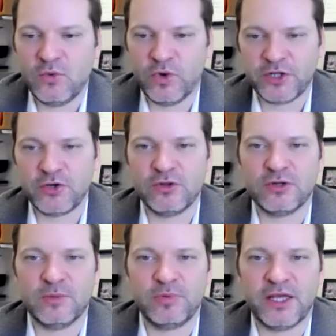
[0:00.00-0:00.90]
what a
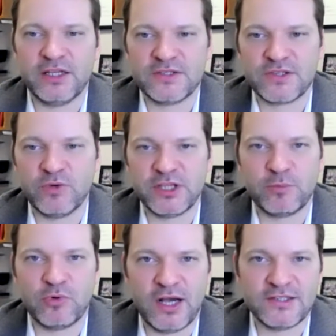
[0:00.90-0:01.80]
cochlear implant is and what the
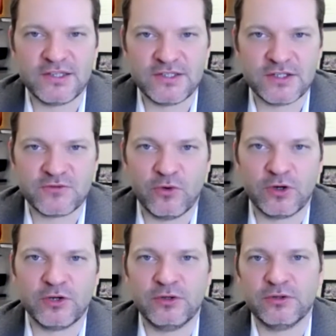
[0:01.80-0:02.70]
process is
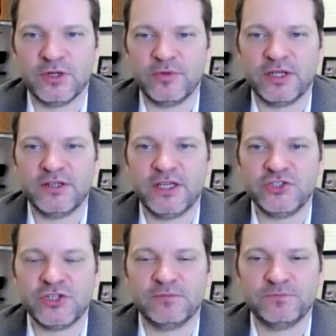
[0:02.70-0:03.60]
for cochlear implantation.